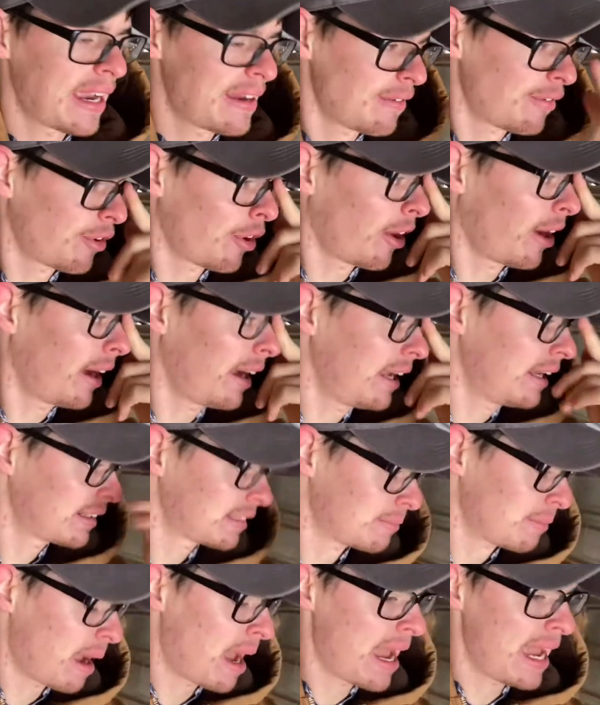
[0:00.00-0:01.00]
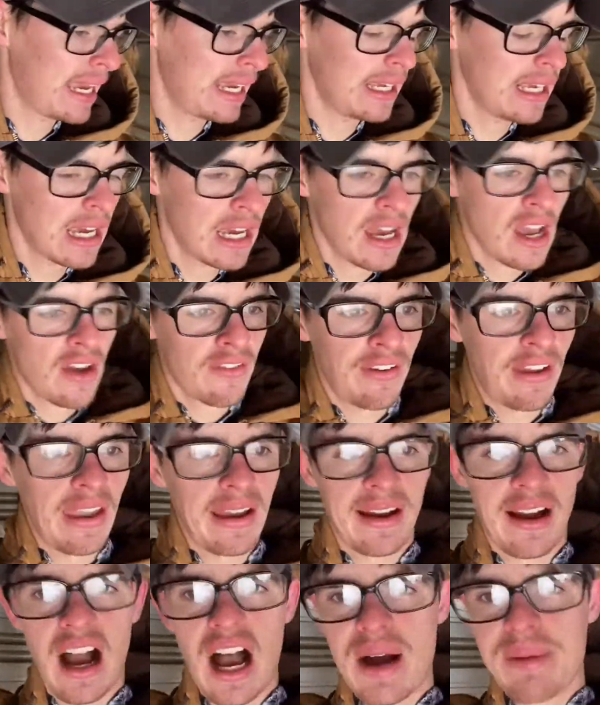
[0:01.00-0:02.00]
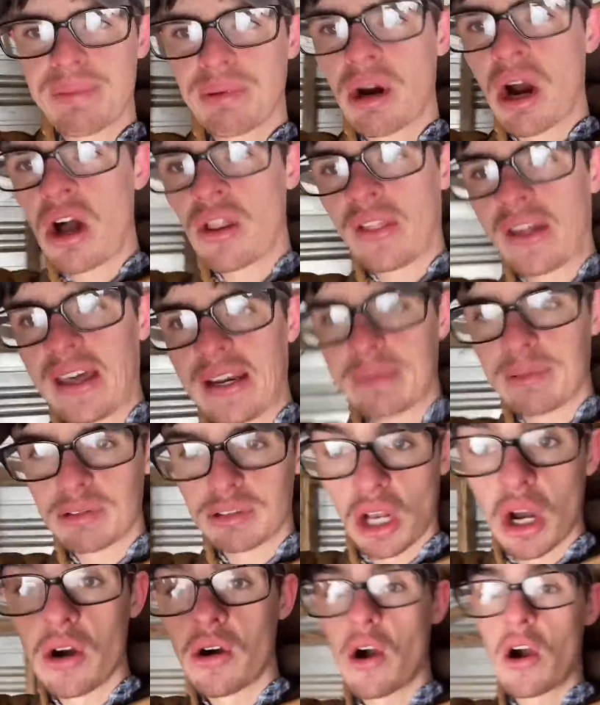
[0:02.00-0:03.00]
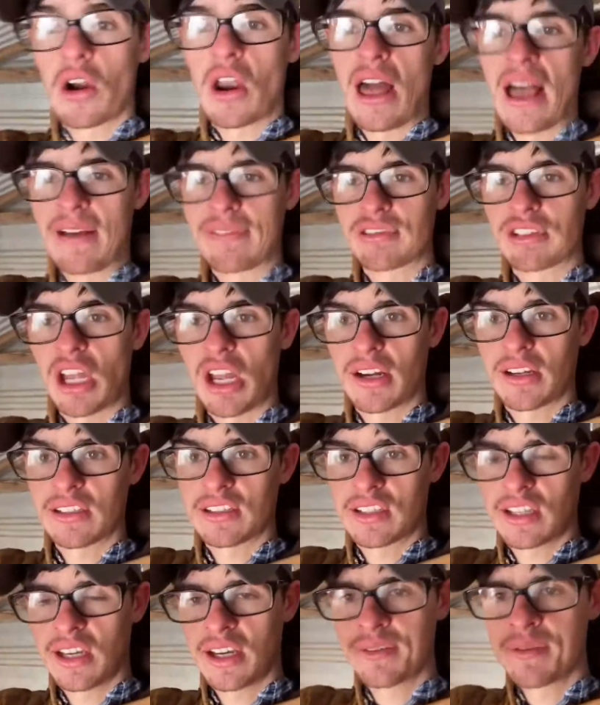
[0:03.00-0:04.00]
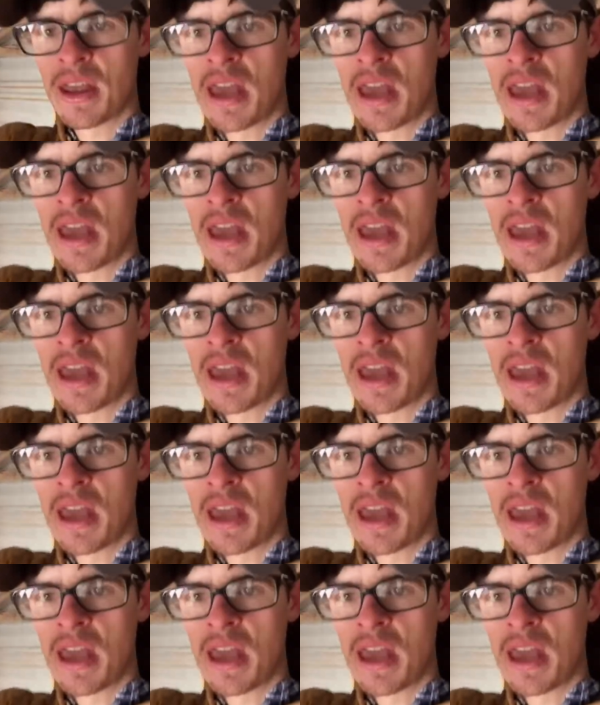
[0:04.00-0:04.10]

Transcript: grain, some hay, fed copper, all the animals. All our livestock is done.